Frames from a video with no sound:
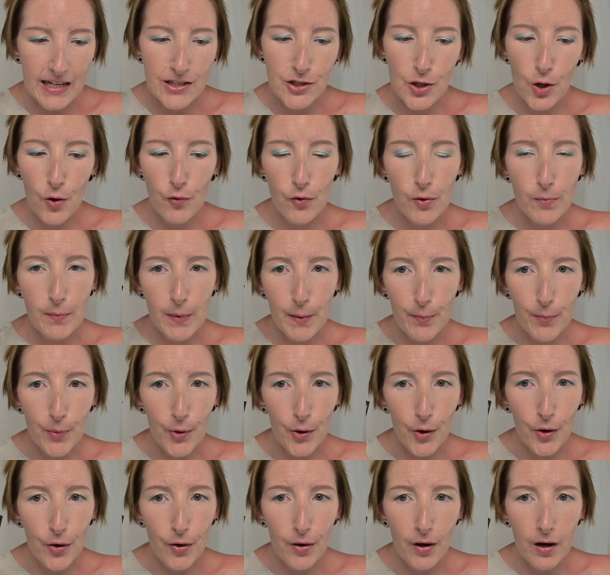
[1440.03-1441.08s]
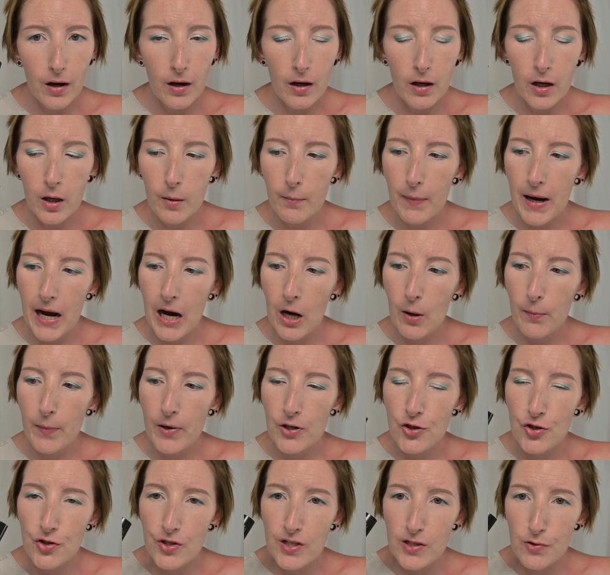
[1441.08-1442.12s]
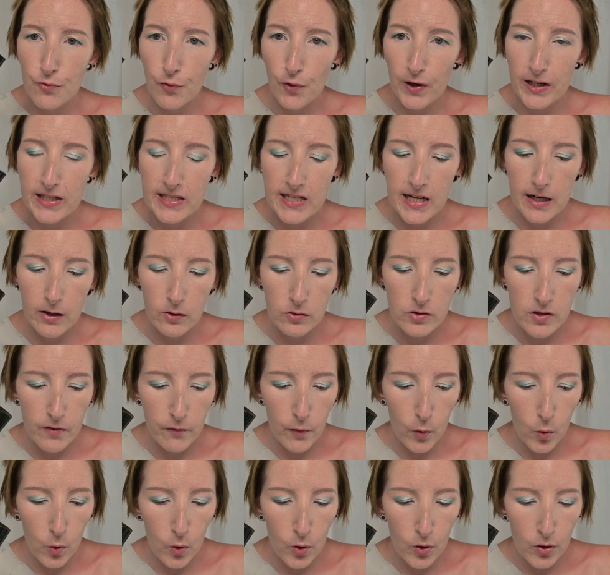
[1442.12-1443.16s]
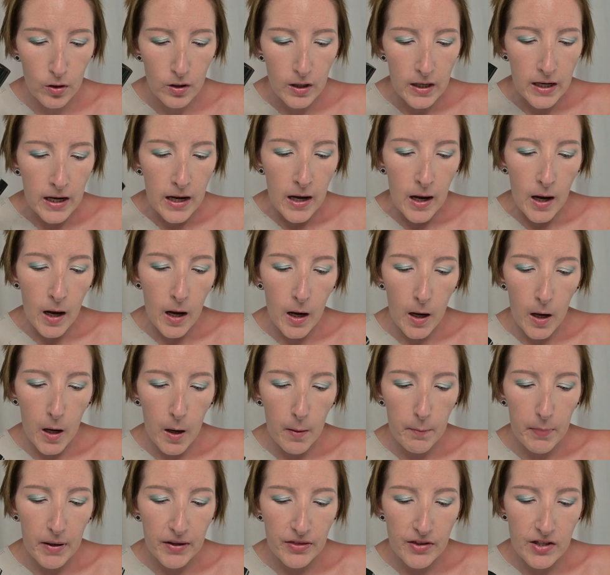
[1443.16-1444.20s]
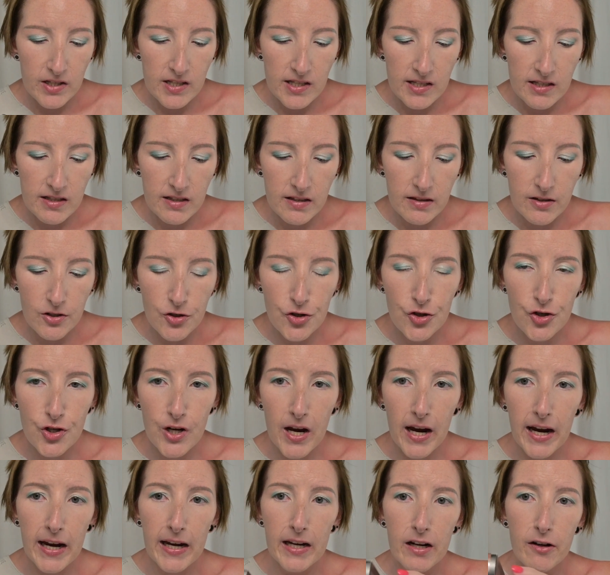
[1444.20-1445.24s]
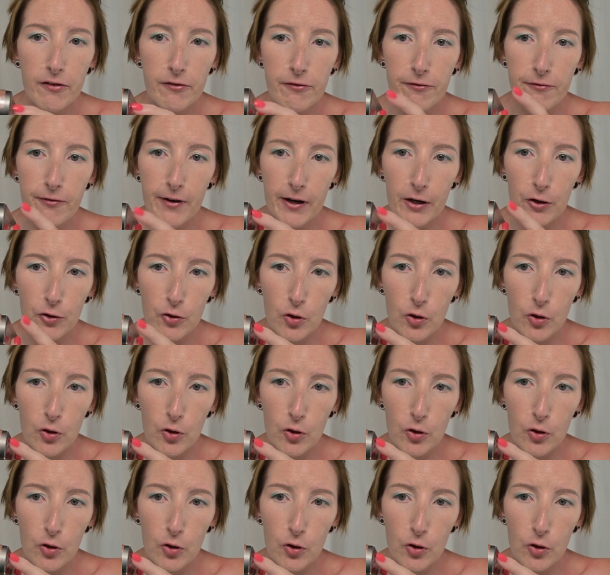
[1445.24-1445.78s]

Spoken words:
don't remember how much this retails for, but this is in the shade Fair